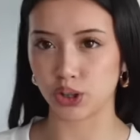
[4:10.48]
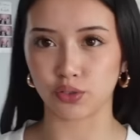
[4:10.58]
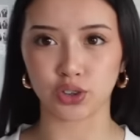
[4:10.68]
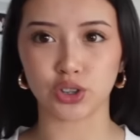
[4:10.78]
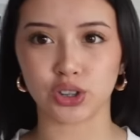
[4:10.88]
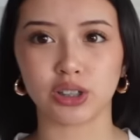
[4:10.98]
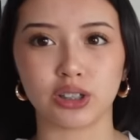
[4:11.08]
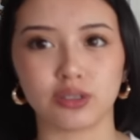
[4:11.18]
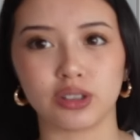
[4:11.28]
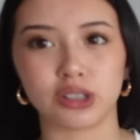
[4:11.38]
Like if you're
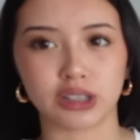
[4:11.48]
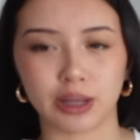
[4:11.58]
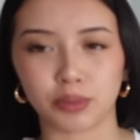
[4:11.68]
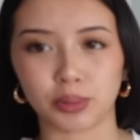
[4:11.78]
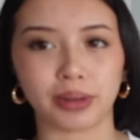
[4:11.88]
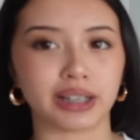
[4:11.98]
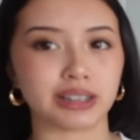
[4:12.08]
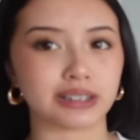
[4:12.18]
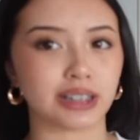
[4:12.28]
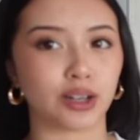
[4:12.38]
looking into that more baggy
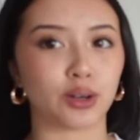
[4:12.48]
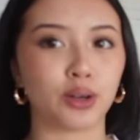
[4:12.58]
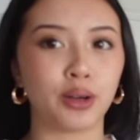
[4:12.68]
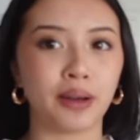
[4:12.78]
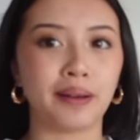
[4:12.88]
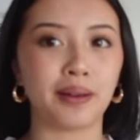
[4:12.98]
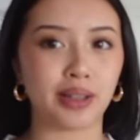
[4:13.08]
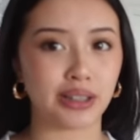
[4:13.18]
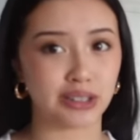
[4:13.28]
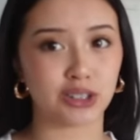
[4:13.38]
style,
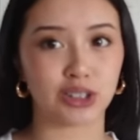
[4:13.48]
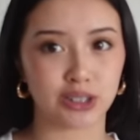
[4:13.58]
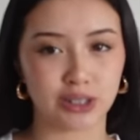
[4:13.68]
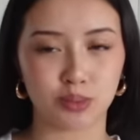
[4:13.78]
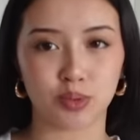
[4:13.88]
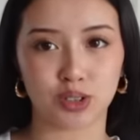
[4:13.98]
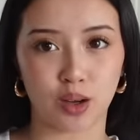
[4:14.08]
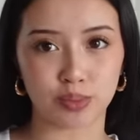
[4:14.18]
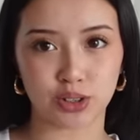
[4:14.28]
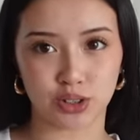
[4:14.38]
this is a good simple
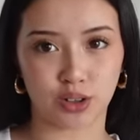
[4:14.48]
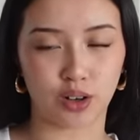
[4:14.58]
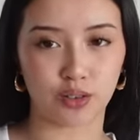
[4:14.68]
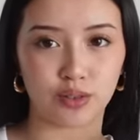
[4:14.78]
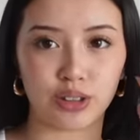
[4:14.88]
top to start off